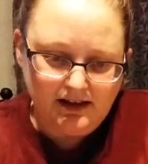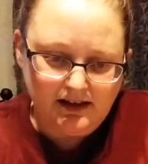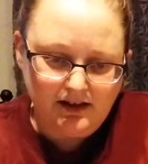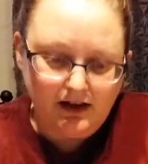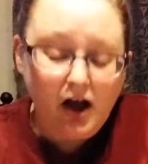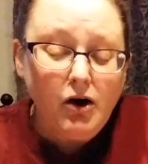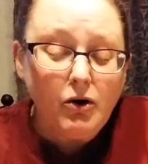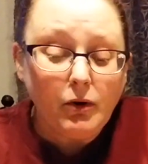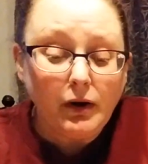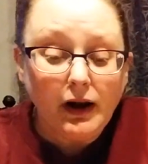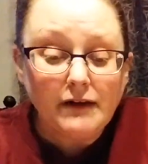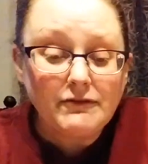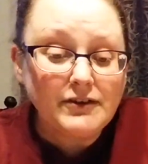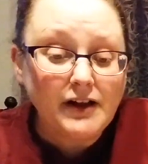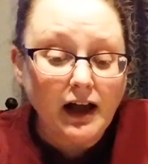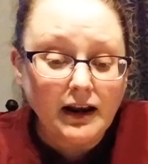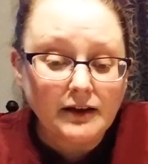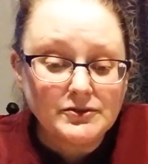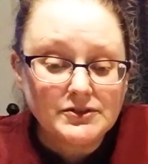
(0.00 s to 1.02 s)
Oh, and I
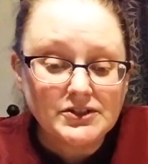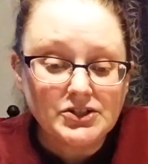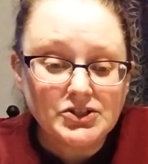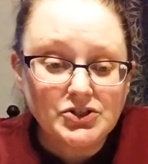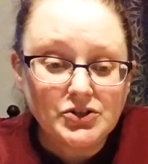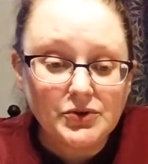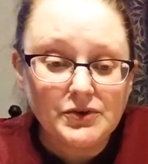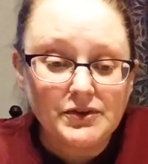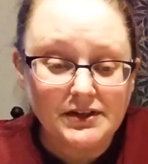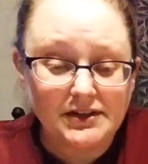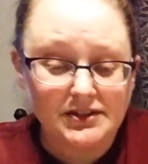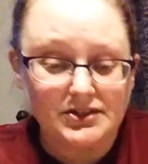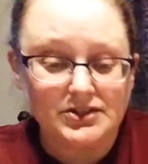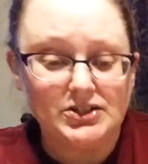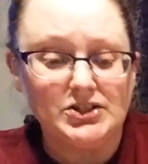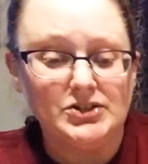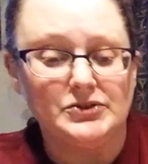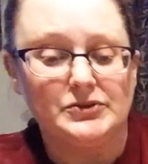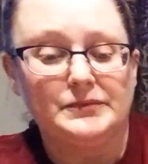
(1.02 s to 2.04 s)
forgot I was going to show you this
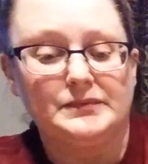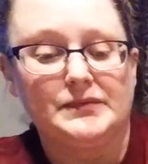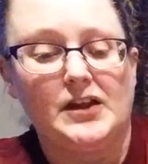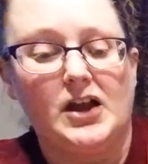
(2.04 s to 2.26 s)
too.